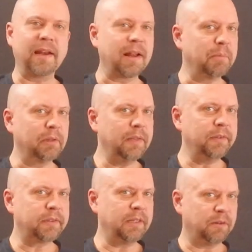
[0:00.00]
and I believe
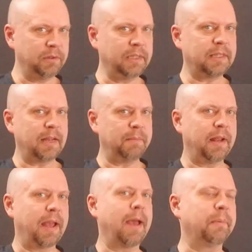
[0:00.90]
it's the only time it
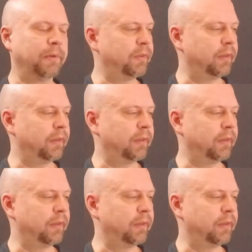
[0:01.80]
happens,